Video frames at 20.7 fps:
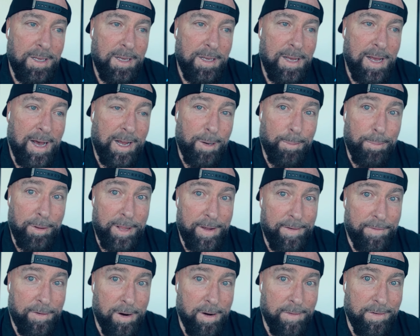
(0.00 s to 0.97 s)
how to play
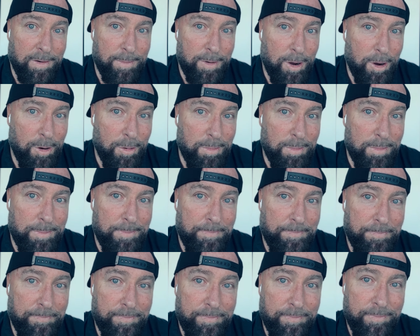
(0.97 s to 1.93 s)
far from home.
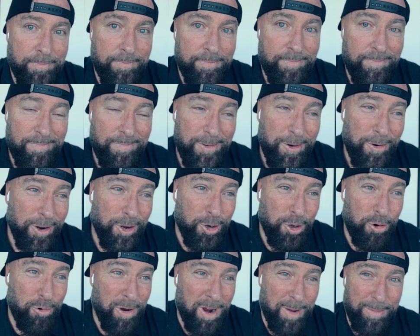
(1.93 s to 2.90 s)
You're a
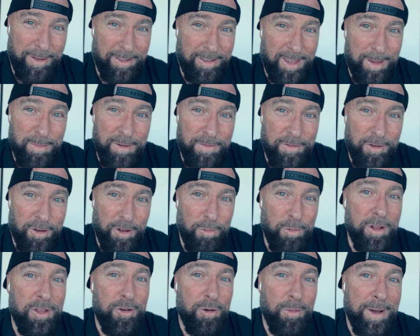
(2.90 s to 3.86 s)
good rugby team if you can
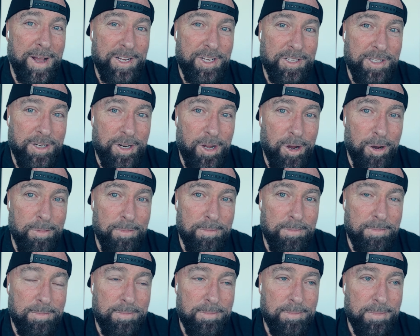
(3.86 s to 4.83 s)
win your matches at home,